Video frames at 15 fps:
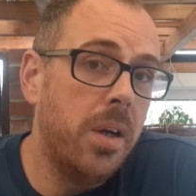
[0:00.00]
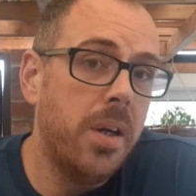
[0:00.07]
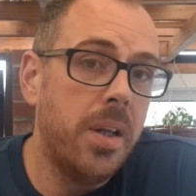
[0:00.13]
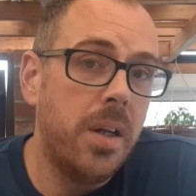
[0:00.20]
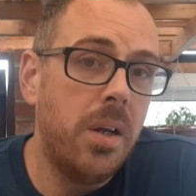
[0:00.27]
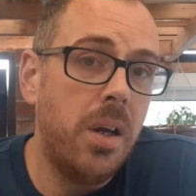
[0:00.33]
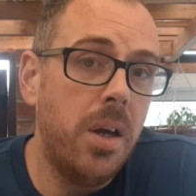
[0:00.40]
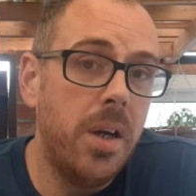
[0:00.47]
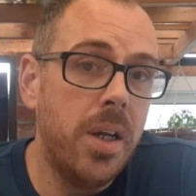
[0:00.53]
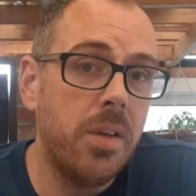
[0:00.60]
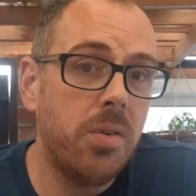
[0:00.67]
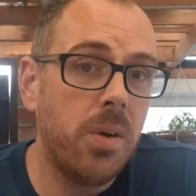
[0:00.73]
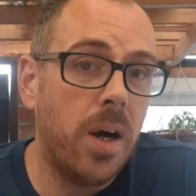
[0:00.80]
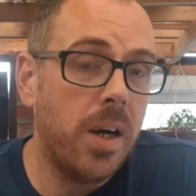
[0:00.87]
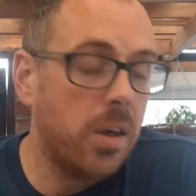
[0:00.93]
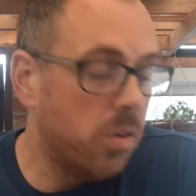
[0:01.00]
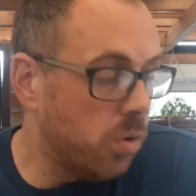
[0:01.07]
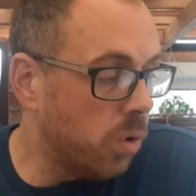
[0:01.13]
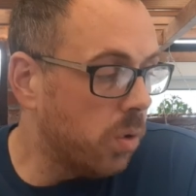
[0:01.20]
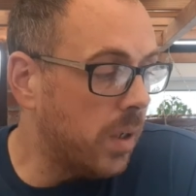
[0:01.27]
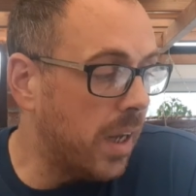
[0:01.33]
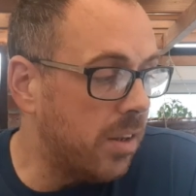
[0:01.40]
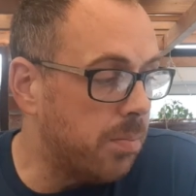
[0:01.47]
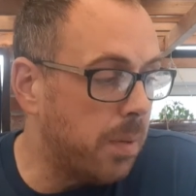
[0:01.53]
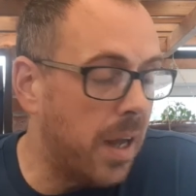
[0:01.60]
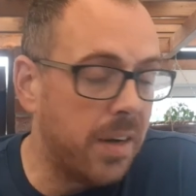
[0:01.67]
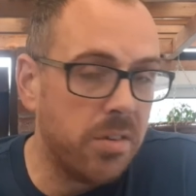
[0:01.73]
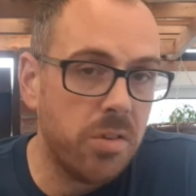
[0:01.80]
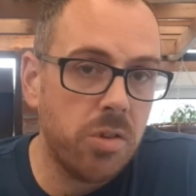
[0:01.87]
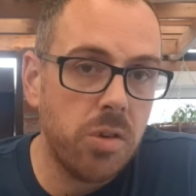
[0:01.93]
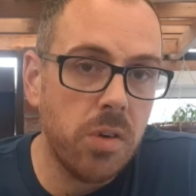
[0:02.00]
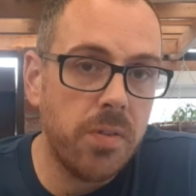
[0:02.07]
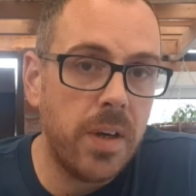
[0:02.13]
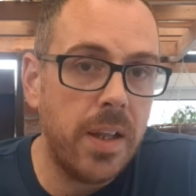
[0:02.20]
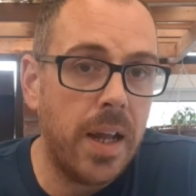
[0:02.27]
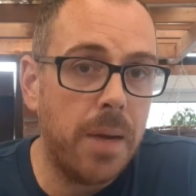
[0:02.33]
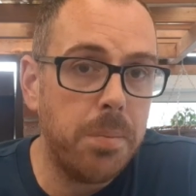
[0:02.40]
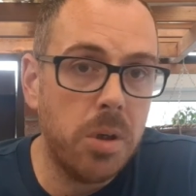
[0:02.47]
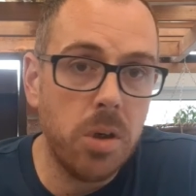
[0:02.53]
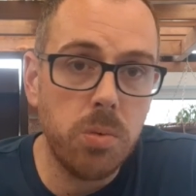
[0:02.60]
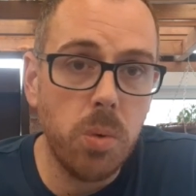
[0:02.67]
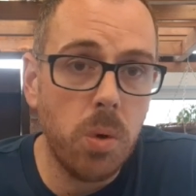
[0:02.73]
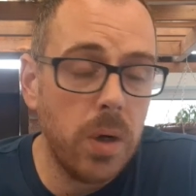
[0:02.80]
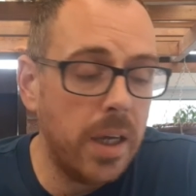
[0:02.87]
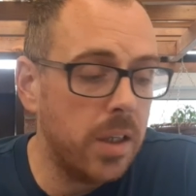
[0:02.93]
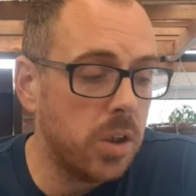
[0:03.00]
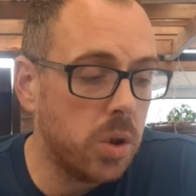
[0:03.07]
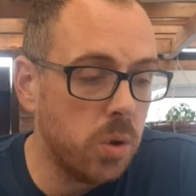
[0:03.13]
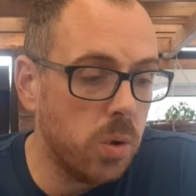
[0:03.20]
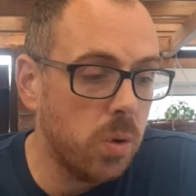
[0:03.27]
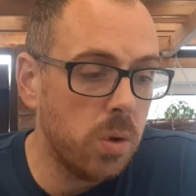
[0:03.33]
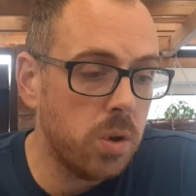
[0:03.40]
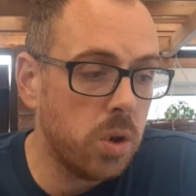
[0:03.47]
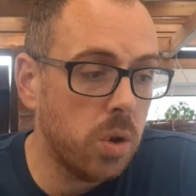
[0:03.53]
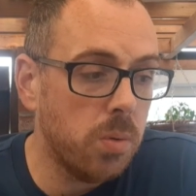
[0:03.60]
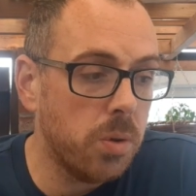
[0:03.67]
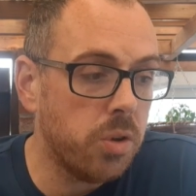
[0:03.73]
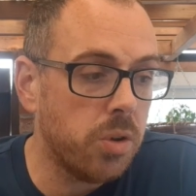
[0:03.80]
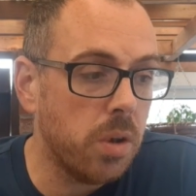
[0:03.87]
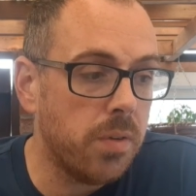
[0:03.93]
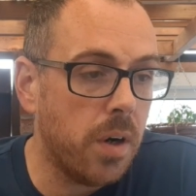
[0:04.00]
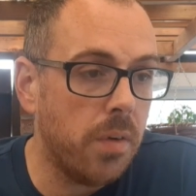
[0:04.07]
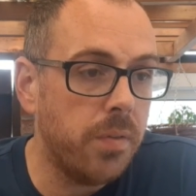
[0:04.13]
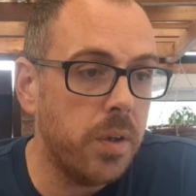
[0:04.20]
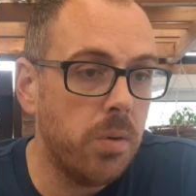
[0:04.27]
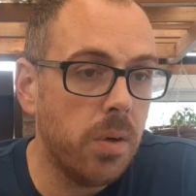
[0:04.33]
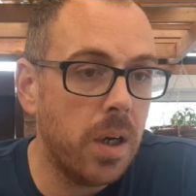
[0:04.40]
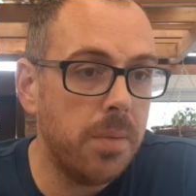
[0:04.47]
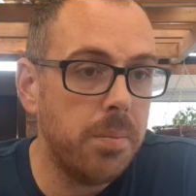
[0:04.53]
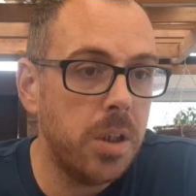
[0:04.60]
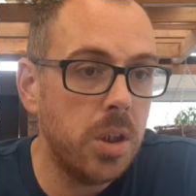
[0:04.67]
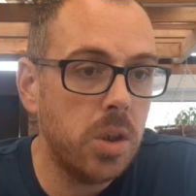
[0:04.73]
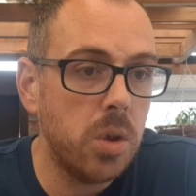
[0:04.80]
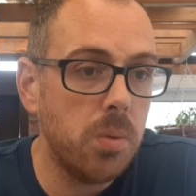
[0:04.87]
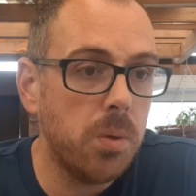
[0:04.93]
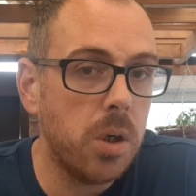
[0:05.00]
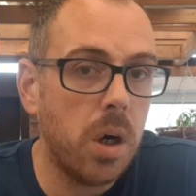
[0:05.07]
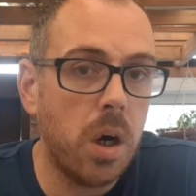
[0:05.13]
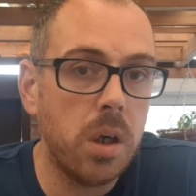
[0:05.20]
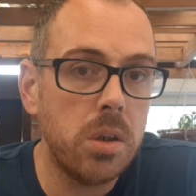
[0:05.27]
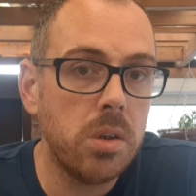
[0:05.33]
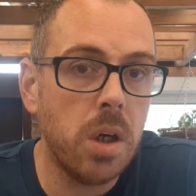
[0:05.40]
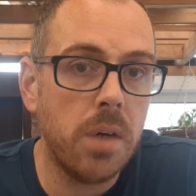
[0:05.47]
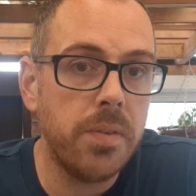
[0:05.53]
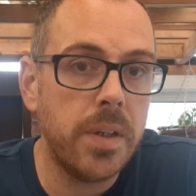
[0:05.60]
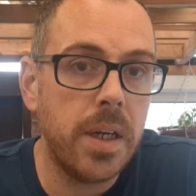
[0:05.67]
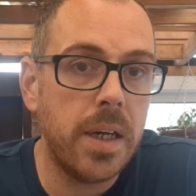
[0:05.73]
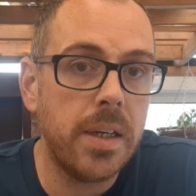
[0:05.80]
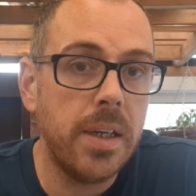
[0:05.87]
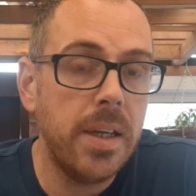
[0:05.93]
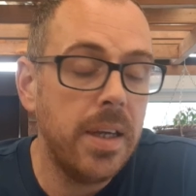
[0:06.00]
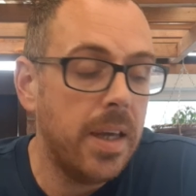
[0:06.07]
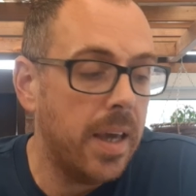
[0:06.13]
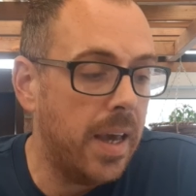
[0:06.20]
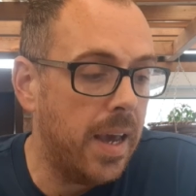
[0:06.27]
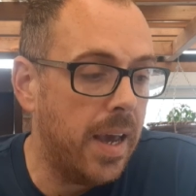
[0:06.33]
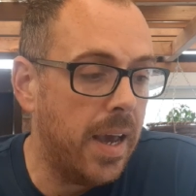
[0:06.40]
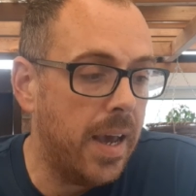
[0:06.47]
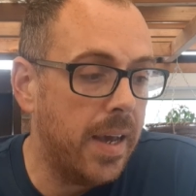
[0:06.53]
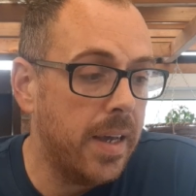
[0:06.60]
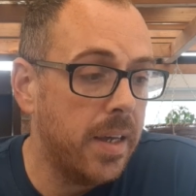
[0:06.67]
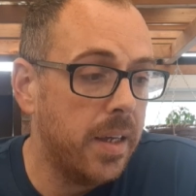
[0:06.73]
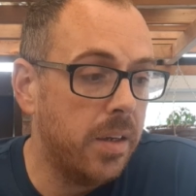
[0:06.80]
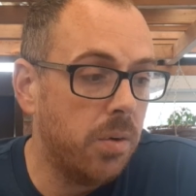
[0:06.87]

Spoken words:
to learn it so I can grow nice plants and stuff like that, because we all like to show our stuff off, you know what I mean, show our gardens off and that.